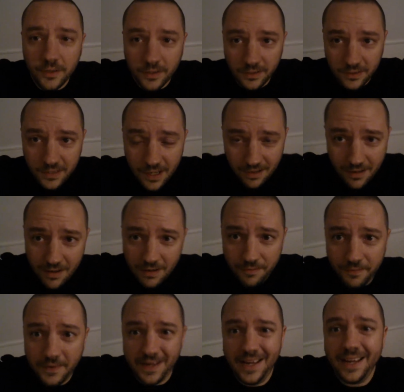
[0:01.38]

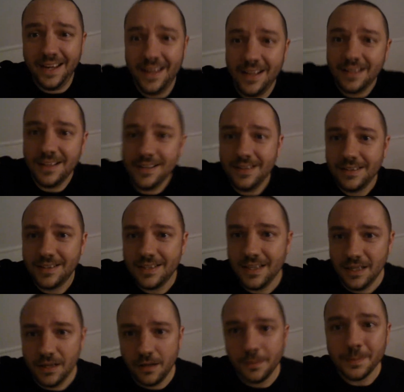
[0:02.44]
Your
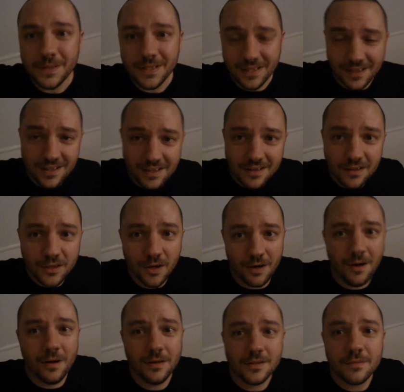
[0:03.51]
fingertips
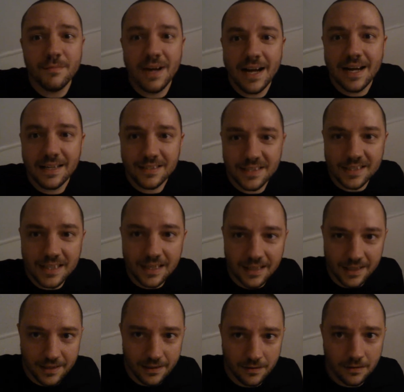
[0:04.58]
across my
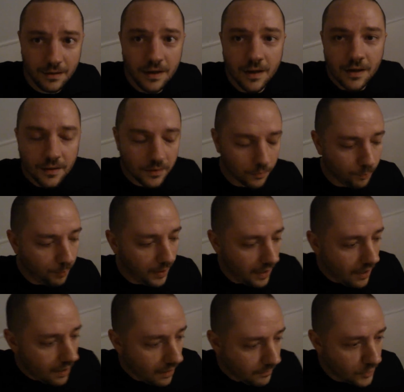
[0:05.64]
skin The
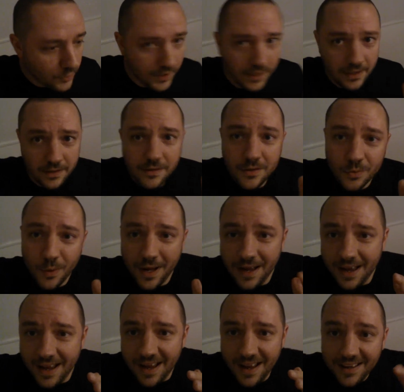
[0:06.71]
palm tree
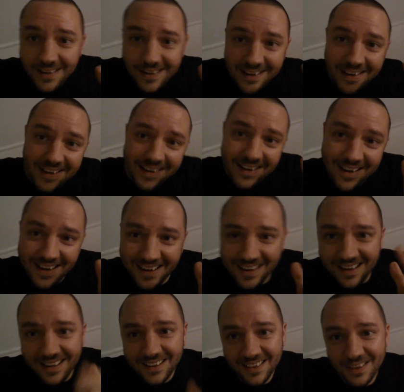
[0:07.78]
swaying
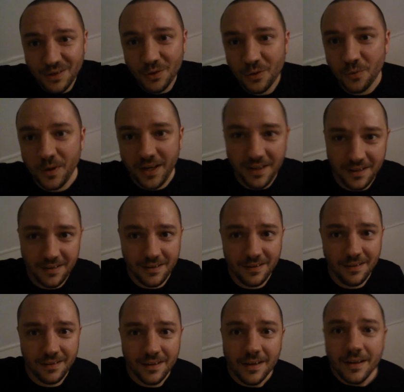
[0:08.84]
in the
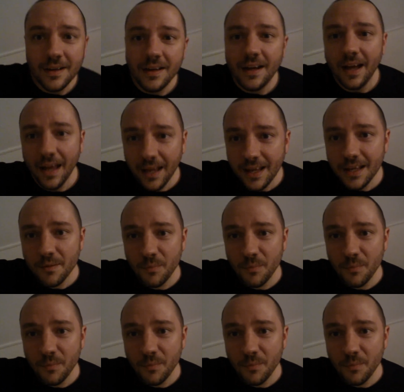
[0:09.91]
wind Images